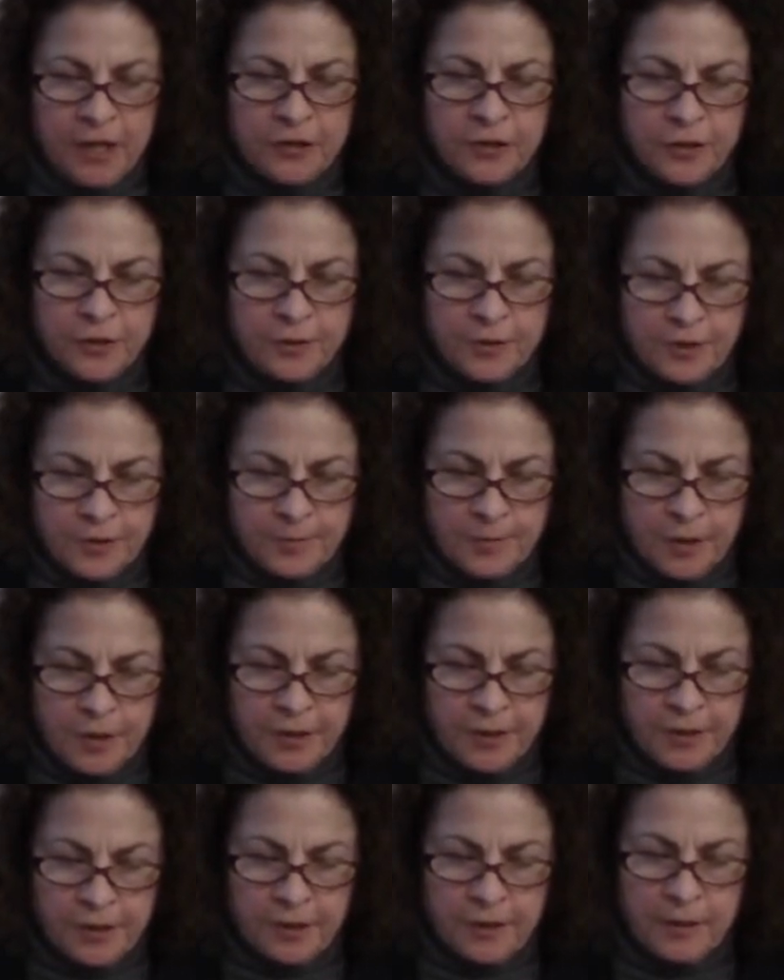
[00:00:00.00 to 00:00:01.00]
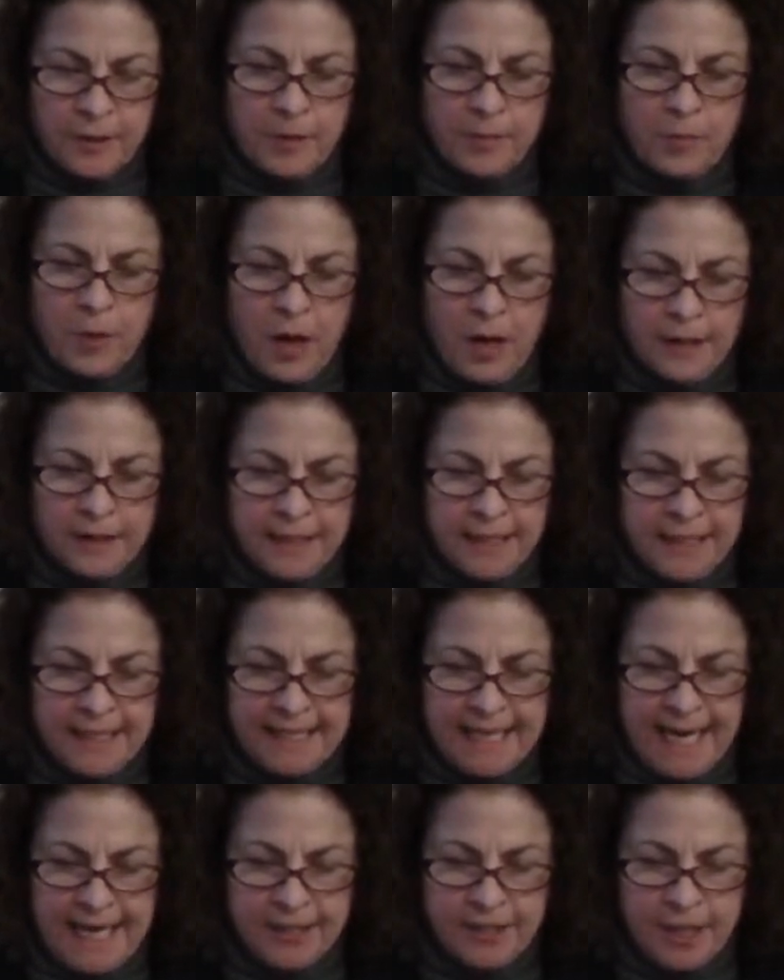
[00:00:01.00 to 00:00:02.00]
to her murder.
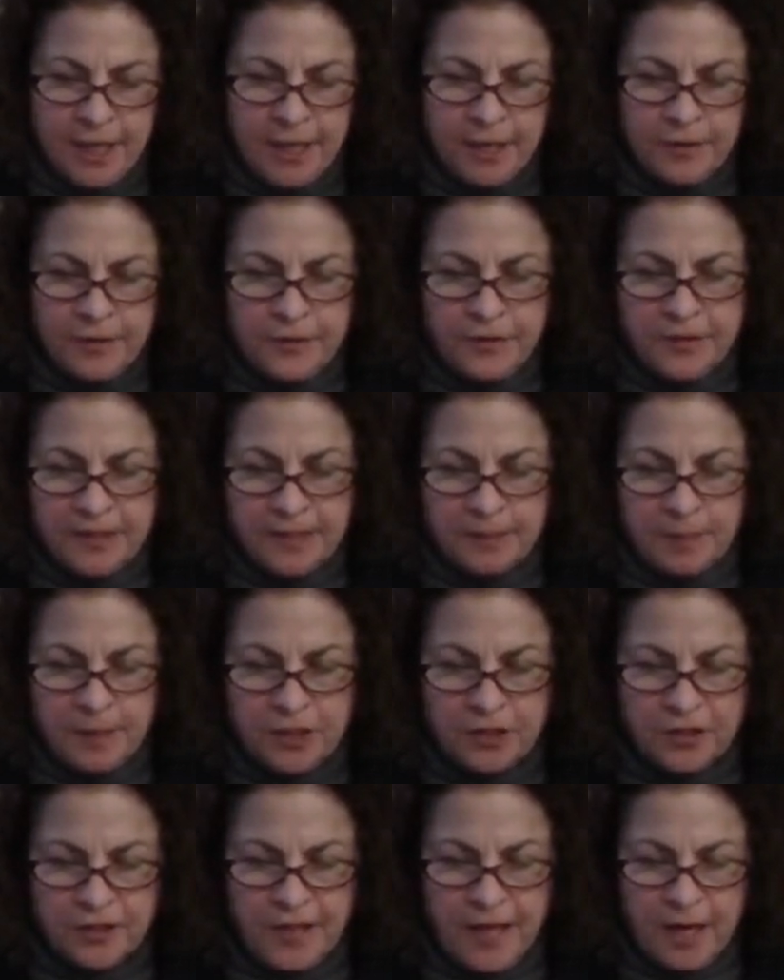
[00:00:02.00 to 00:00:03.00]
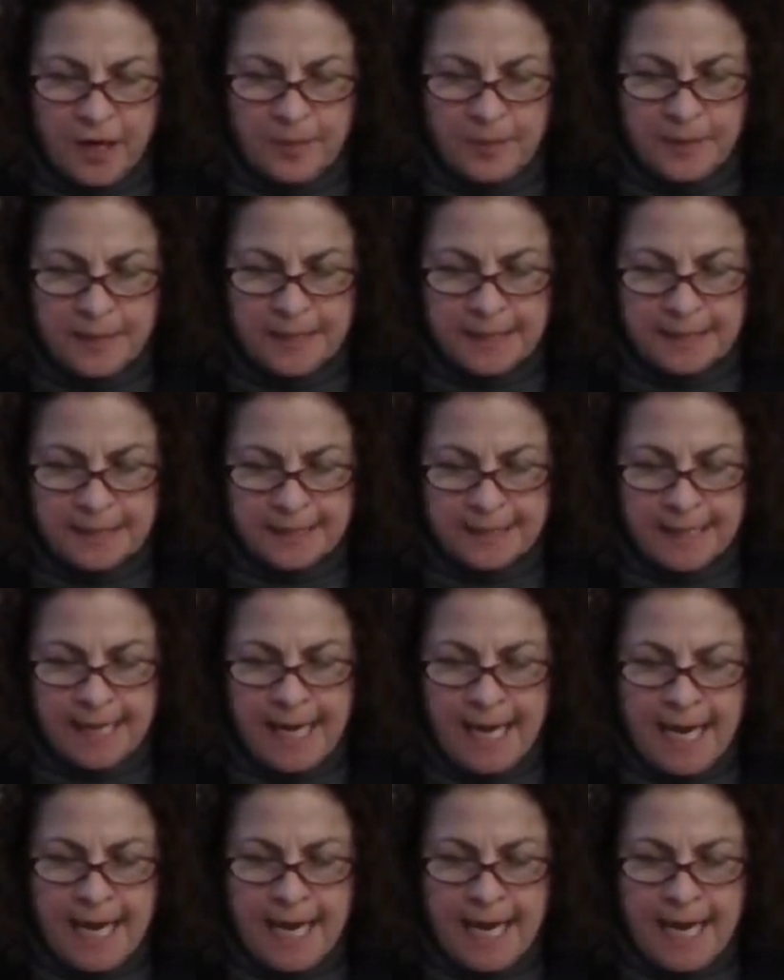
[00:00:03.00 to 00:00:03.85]
Pauline Gadeau, the speech therapist,